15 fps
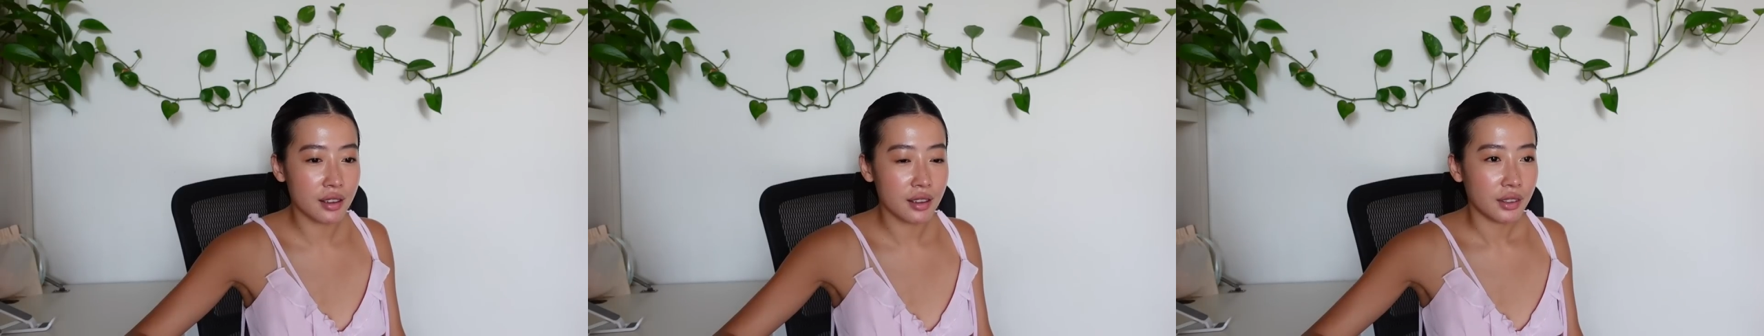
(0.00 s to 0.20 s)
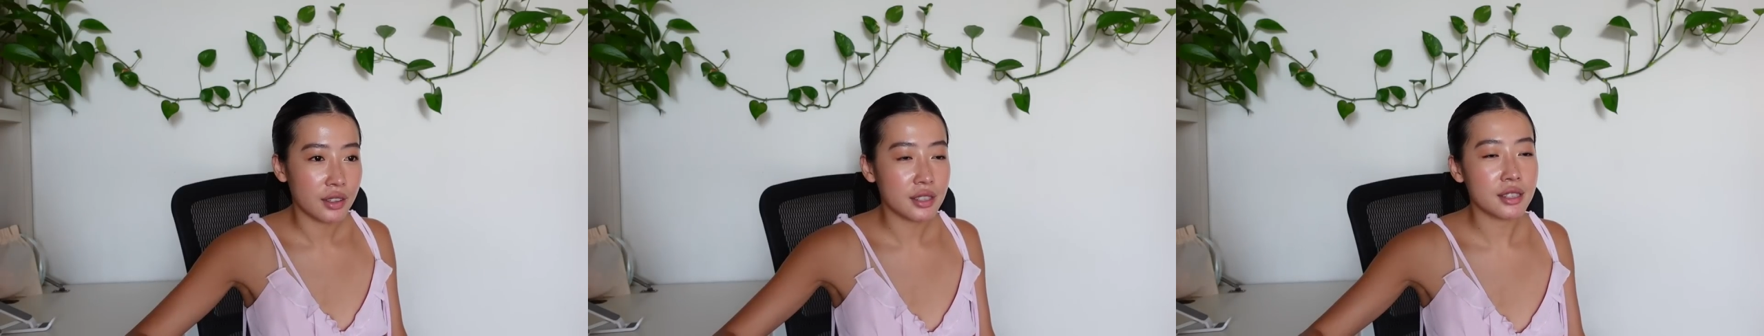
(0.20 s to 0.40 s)

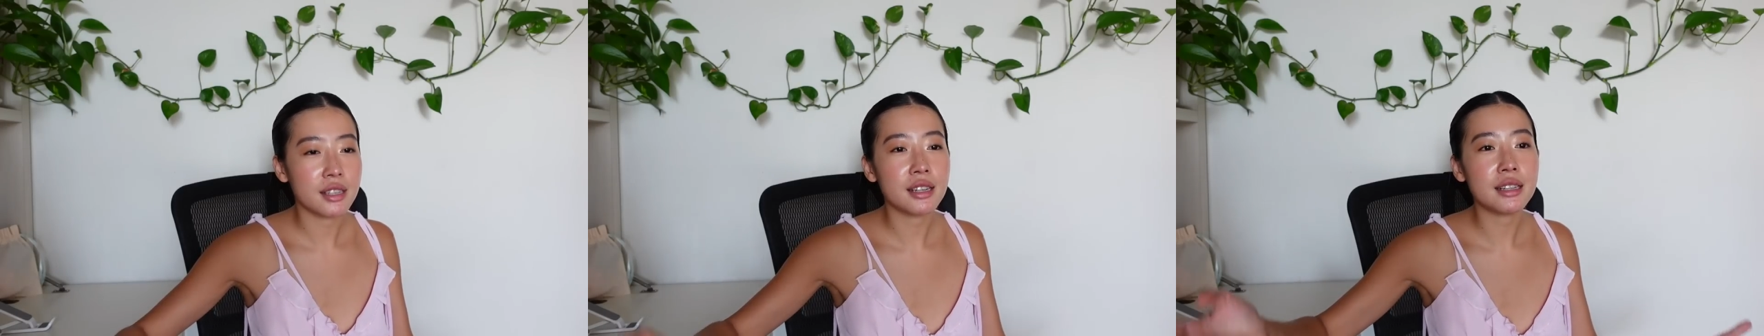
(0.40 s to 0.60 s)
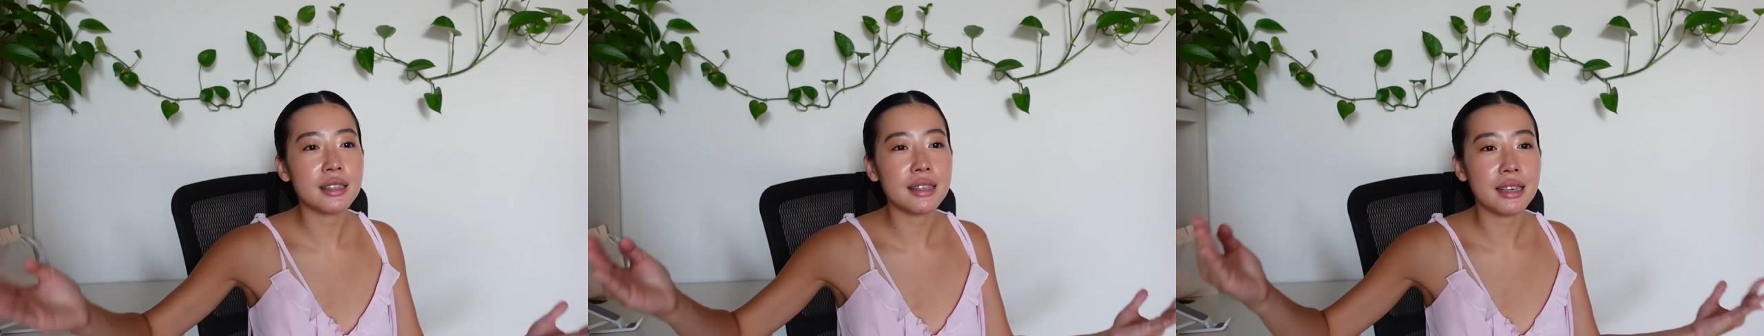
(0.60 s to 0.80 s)
You
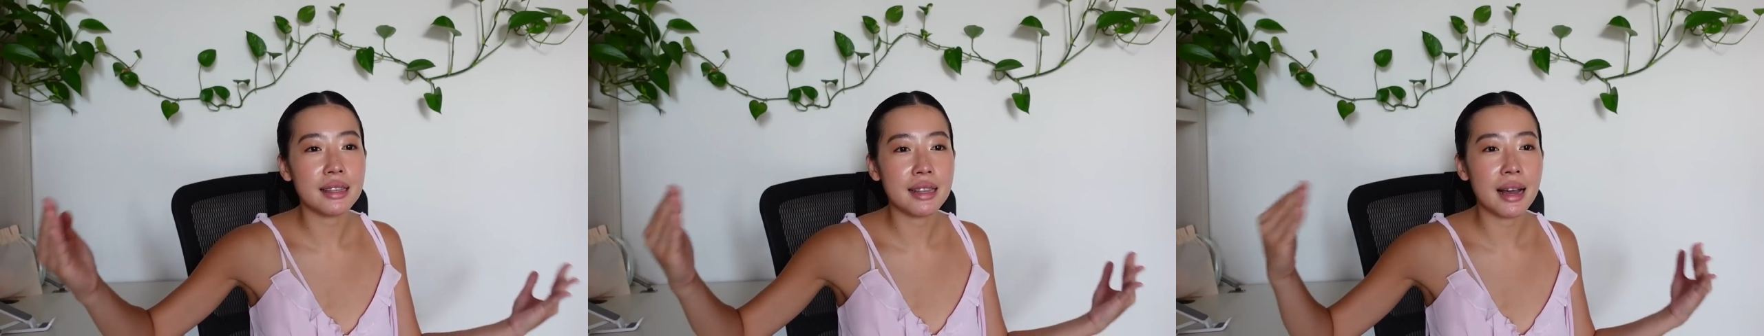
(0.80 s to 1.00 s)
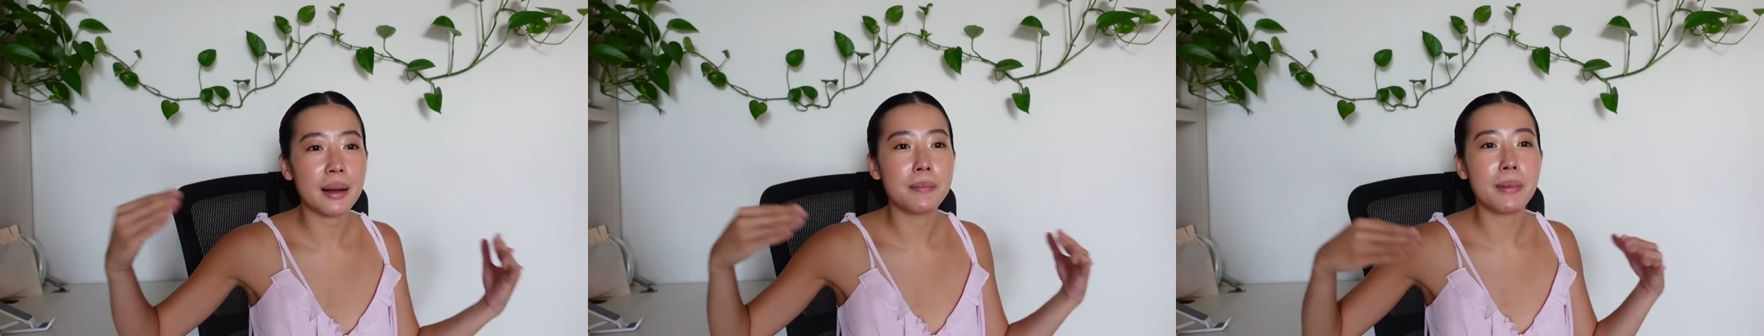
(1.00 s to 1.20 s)
still
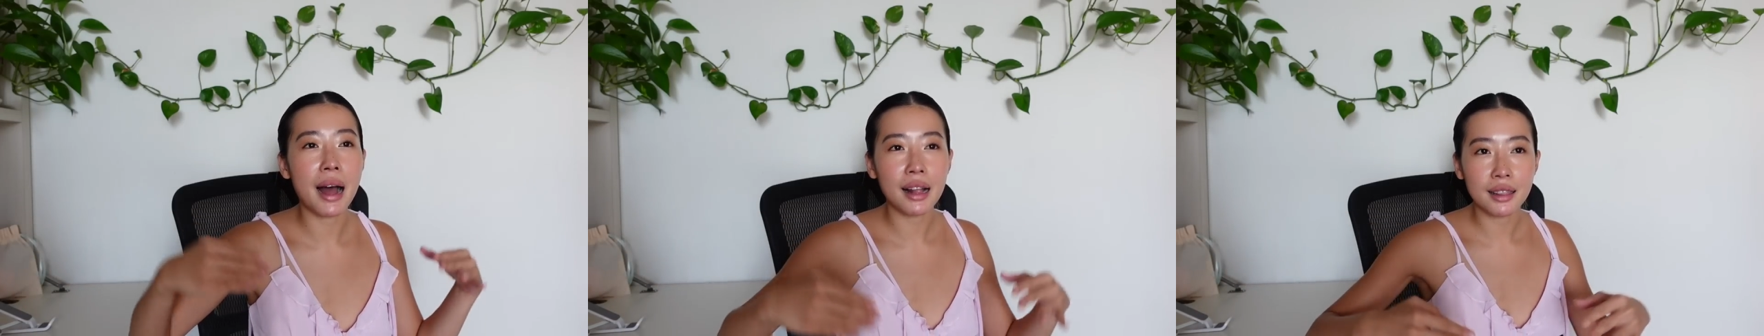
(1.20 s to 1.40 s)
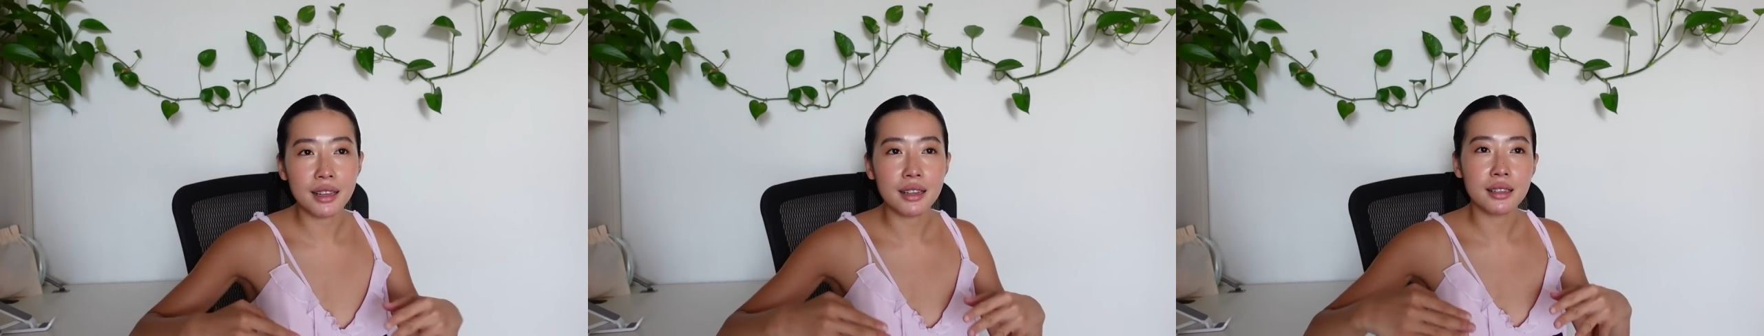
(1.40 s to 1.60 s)
need a
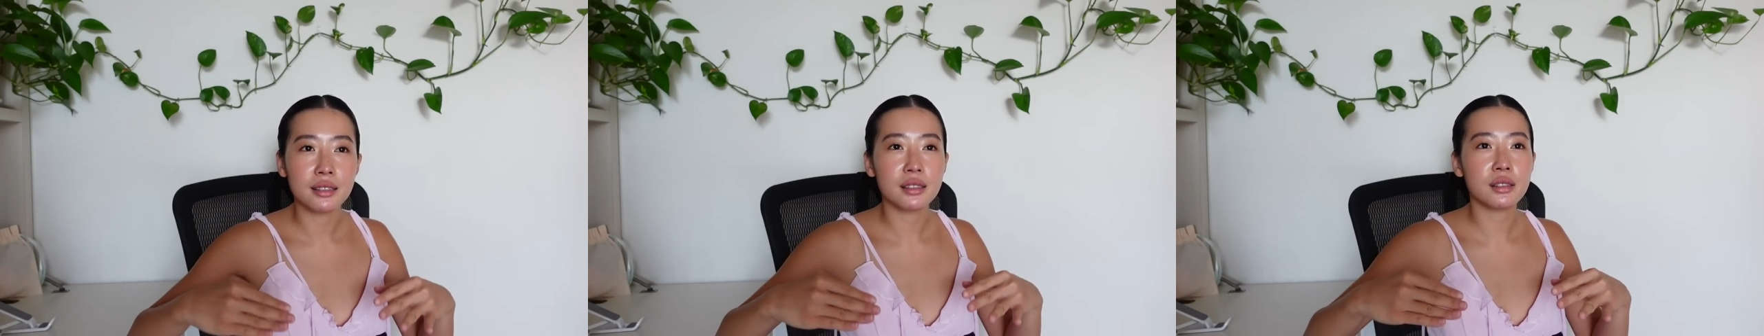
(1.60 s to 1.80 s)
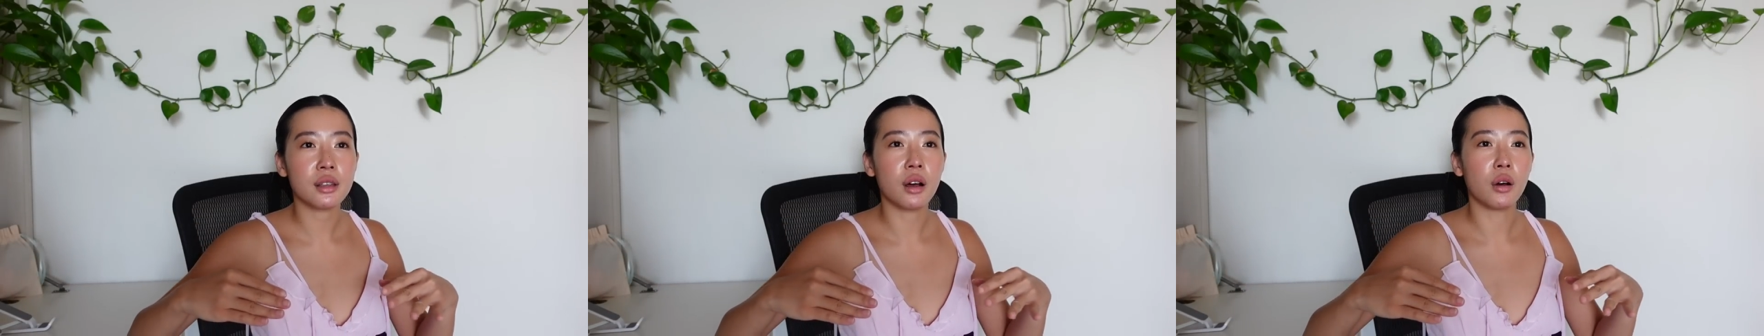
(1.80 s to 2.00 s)

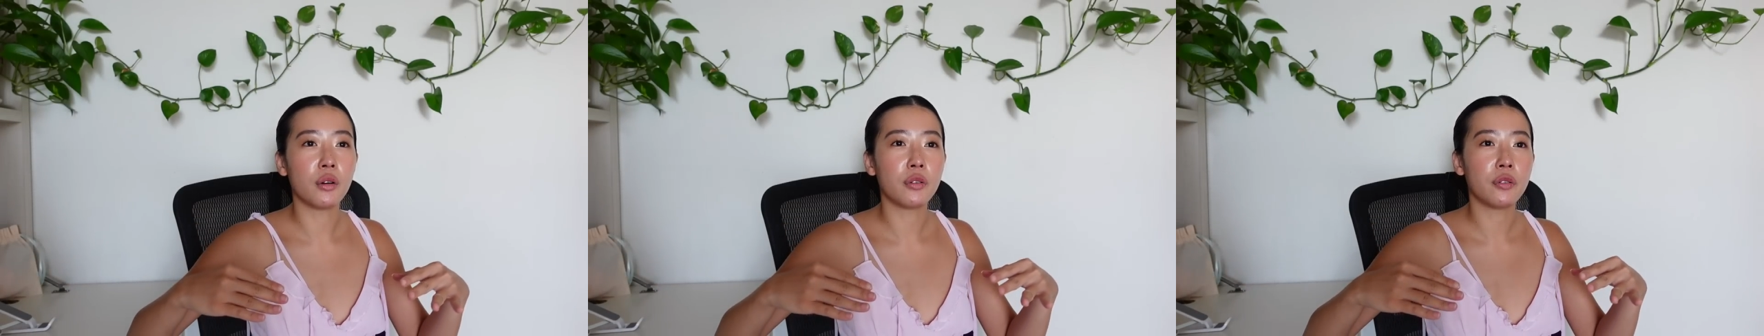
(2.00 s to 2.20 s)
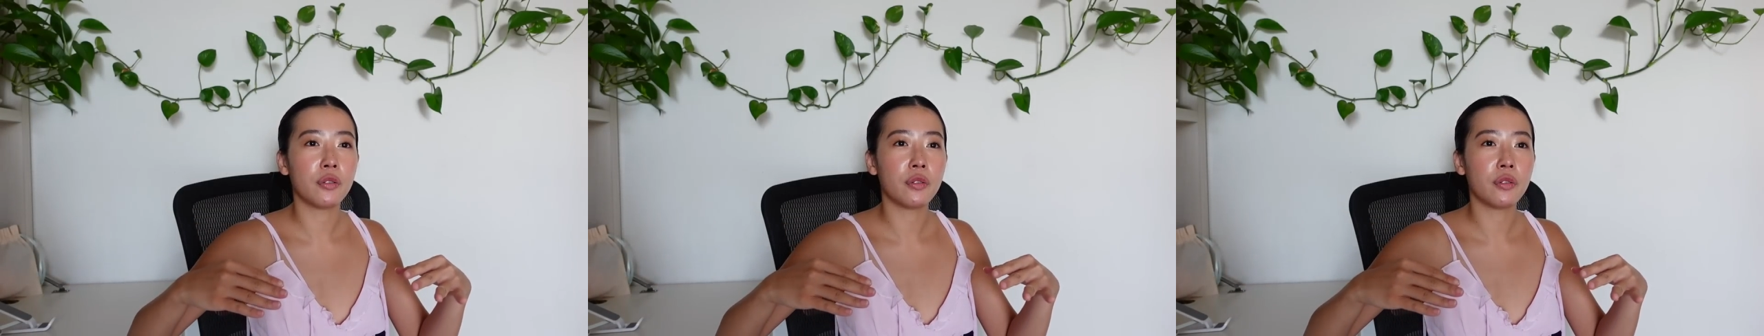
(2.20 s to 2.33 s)
balance of